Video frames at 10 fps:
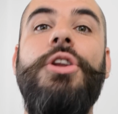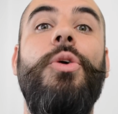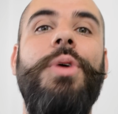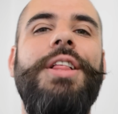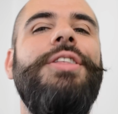No,
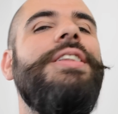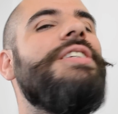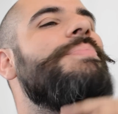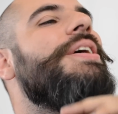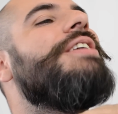really, look at
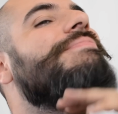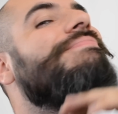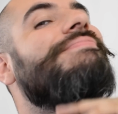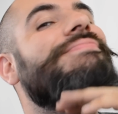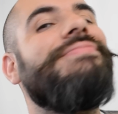this beard.
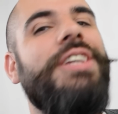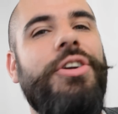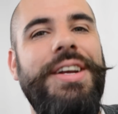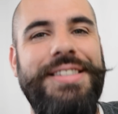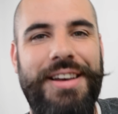
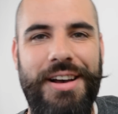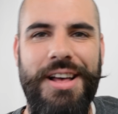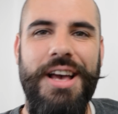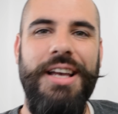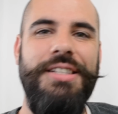Crazy, huh?
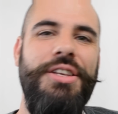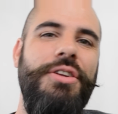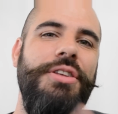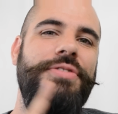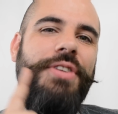
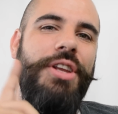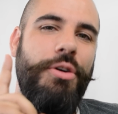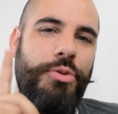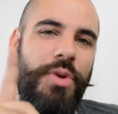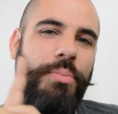Consider this video
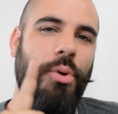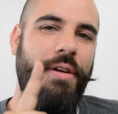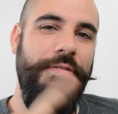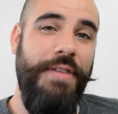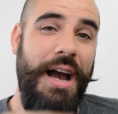
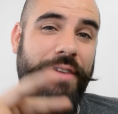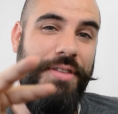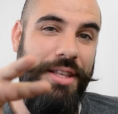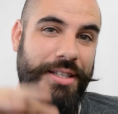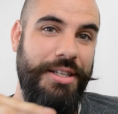3.5
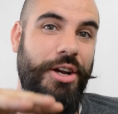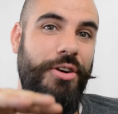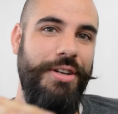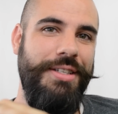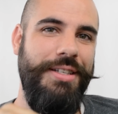in this
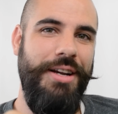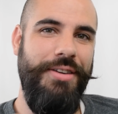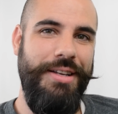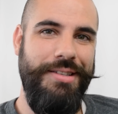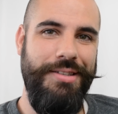current
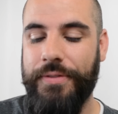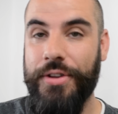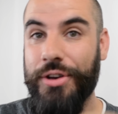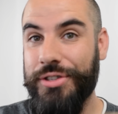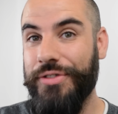series. For
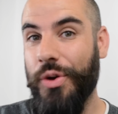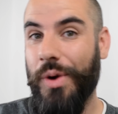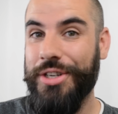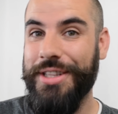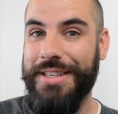those of you
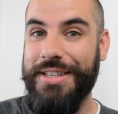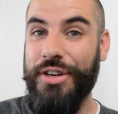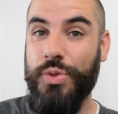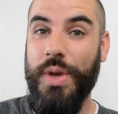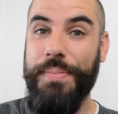watching this
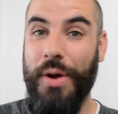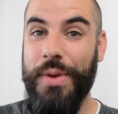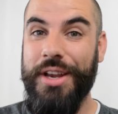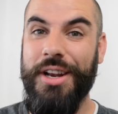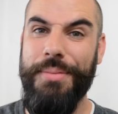series week by
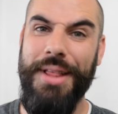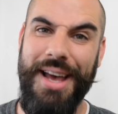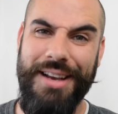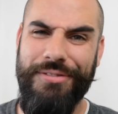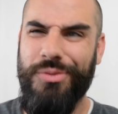week, you're going to be
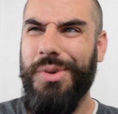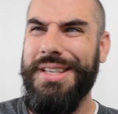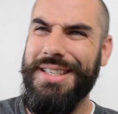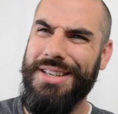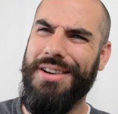like, what
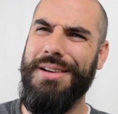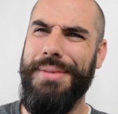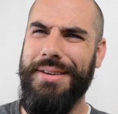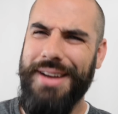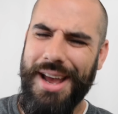is he talking
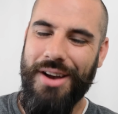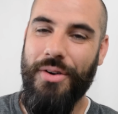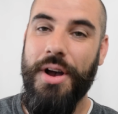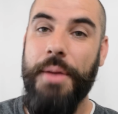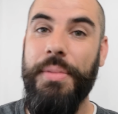about
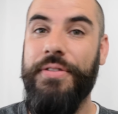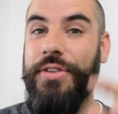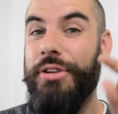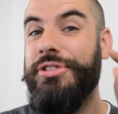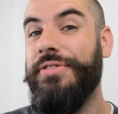now? But for
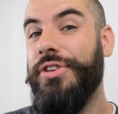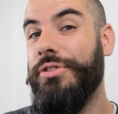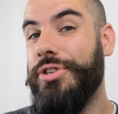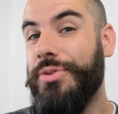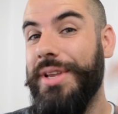those of
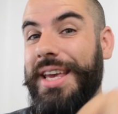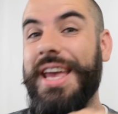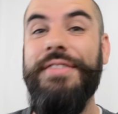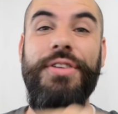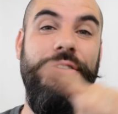you tuning
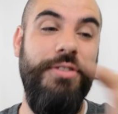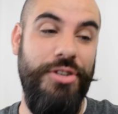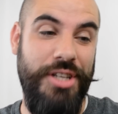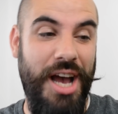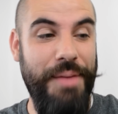in for the
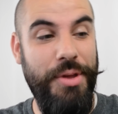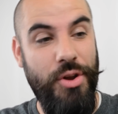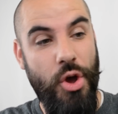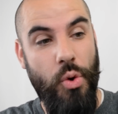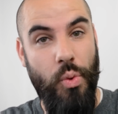first time and
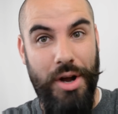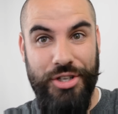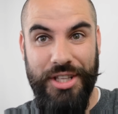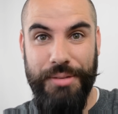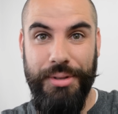
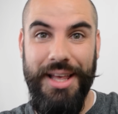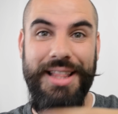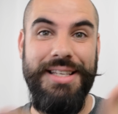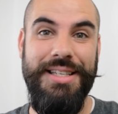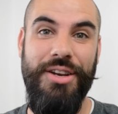watching the
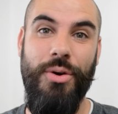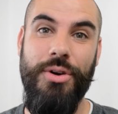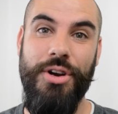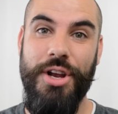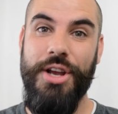playlist in
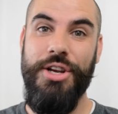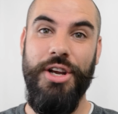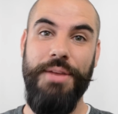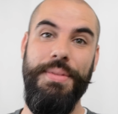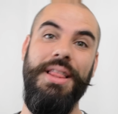order, you're
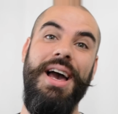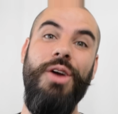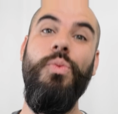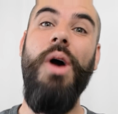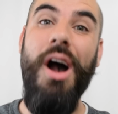going to be like,
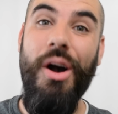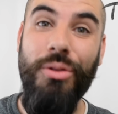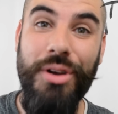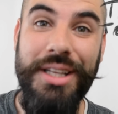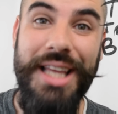whoa,
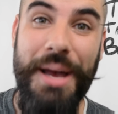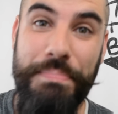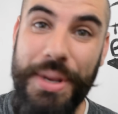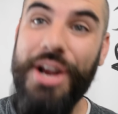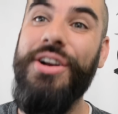look at
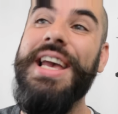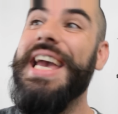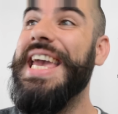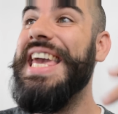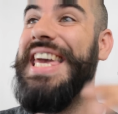that beard.
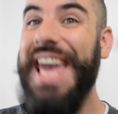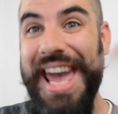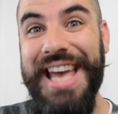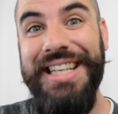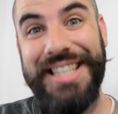He
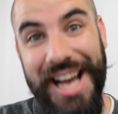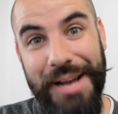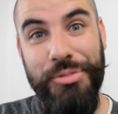can time